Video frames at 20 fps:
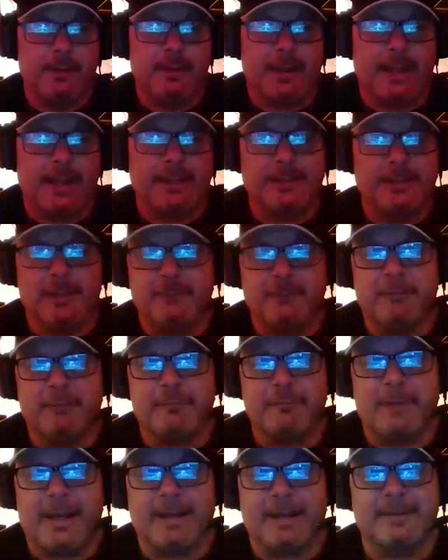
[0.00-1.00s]
I love the
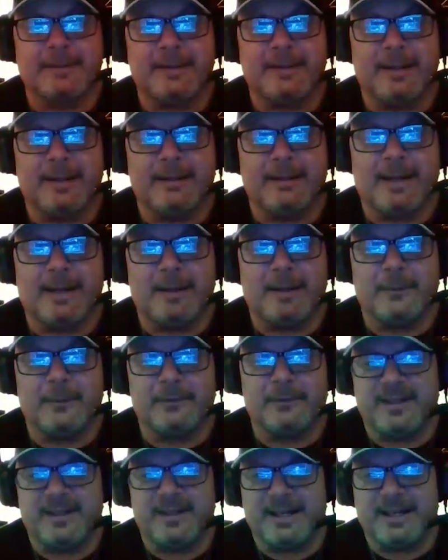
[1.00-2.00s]
fact that I
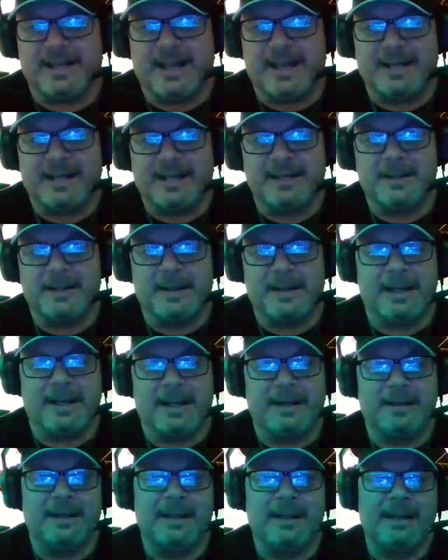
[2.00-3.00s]
was in it, kind of,
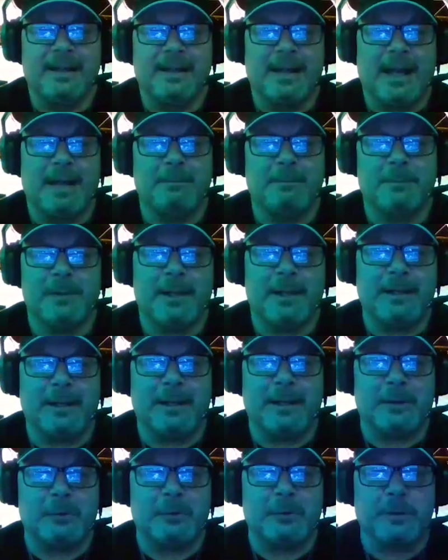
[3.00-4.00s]
and I'm glad
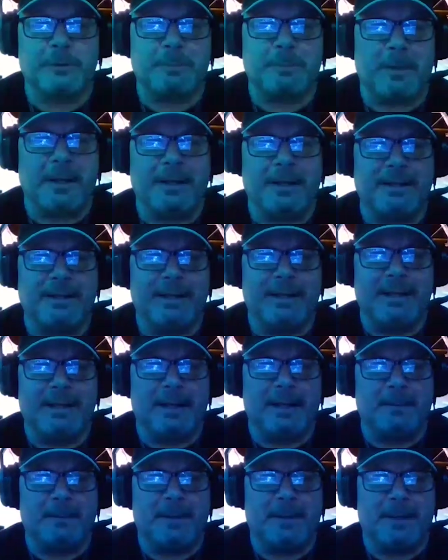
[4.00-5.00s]
that Chris Penny did
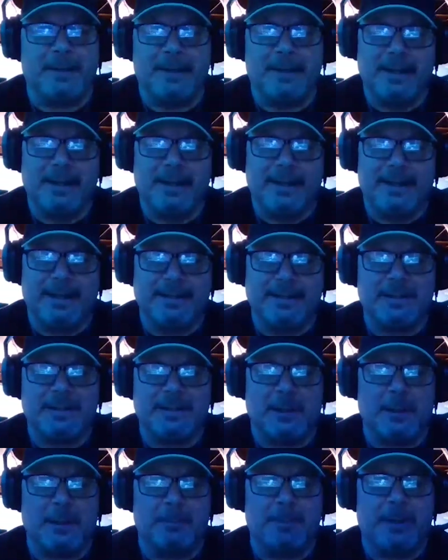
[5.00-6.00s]
it, but it's
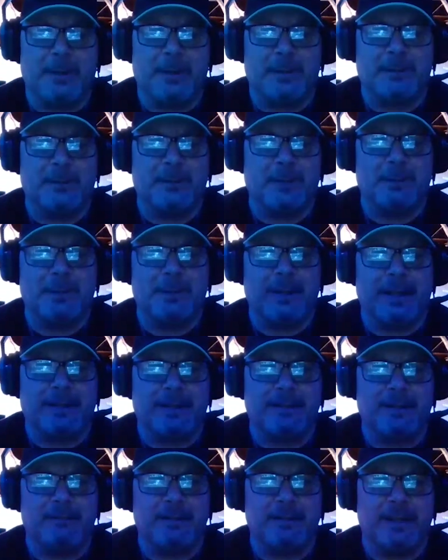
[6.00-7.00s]
called Paranormal
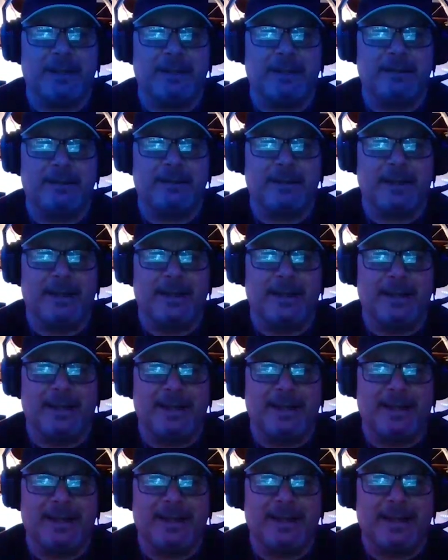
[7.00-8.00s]
Activity,
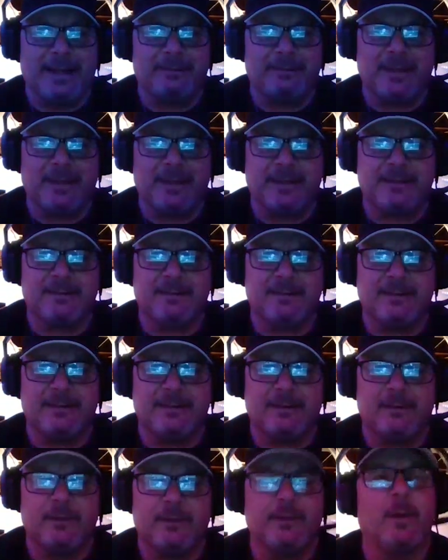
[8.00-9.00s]
I think
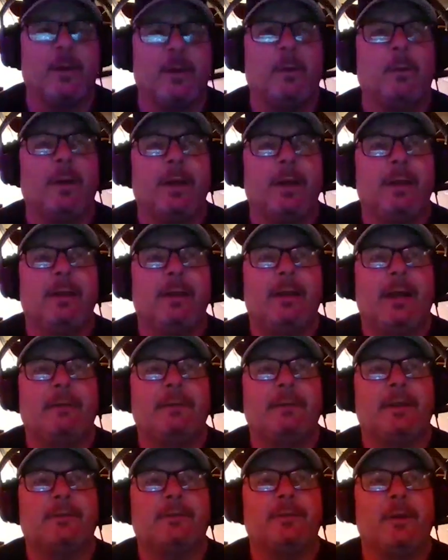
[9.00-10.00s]

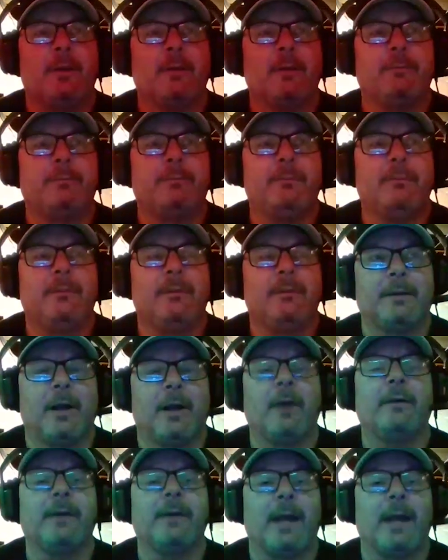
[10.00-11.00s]
it's called
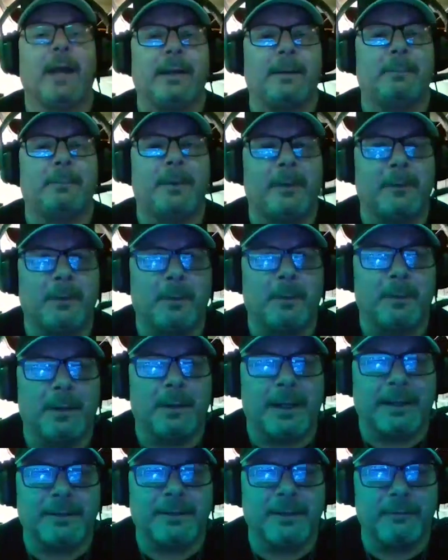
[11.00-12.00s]
Garden Island
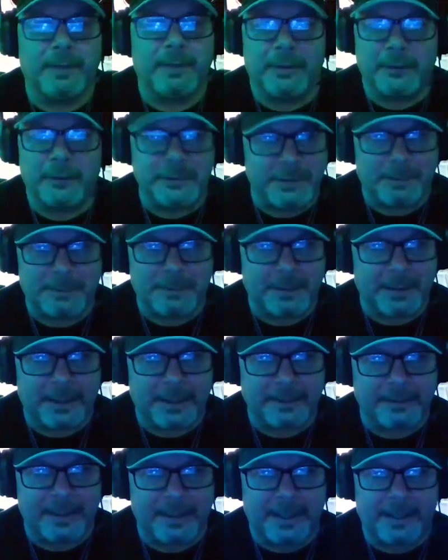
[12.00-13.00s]
Paranormal Activity or something
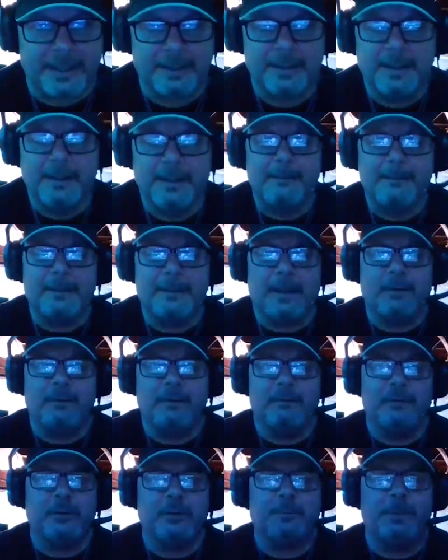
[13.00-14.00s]
like that.
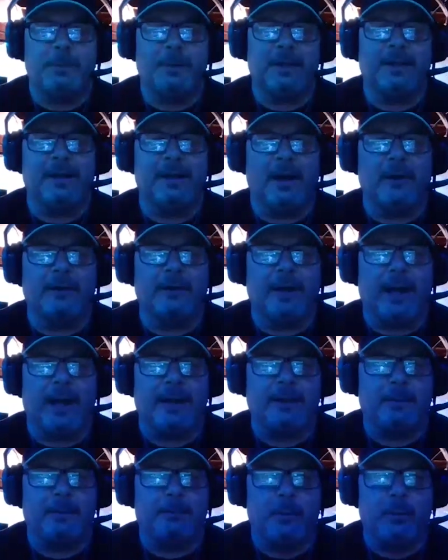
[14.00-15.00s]
And just put in Garden
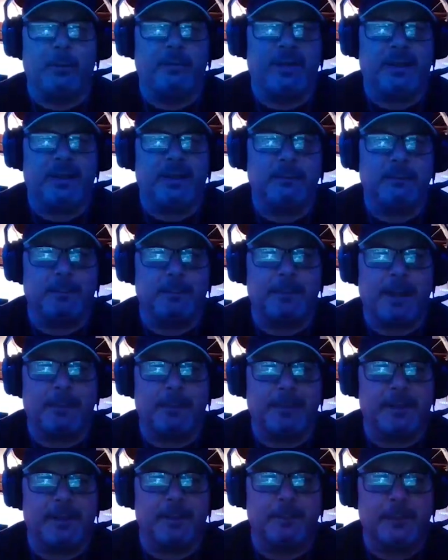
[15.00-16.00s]
Island movie, you
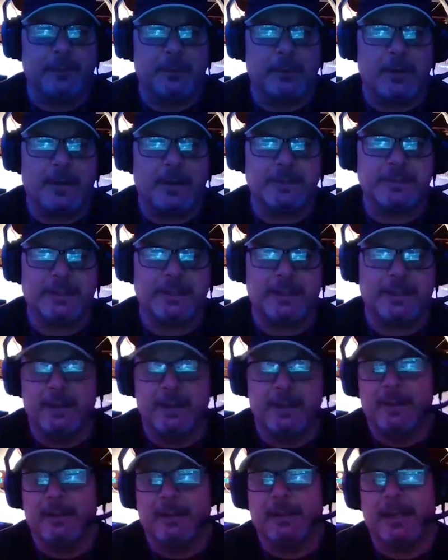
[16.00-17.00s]
probably come across it.
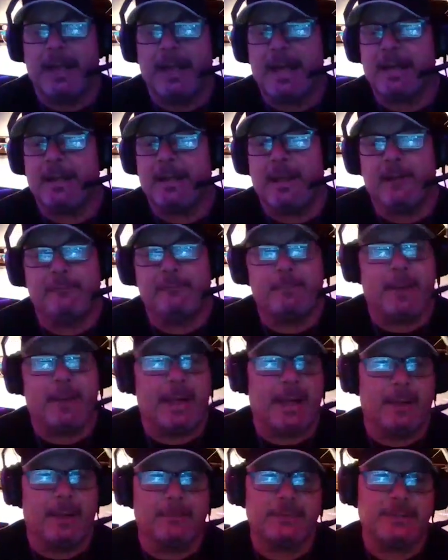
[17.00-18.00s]
A lot of
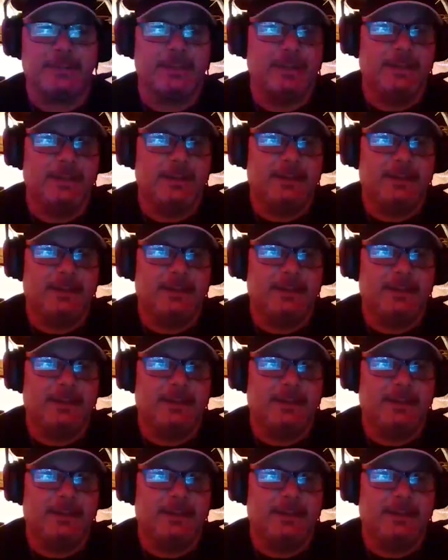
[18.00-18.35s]
F-bombs,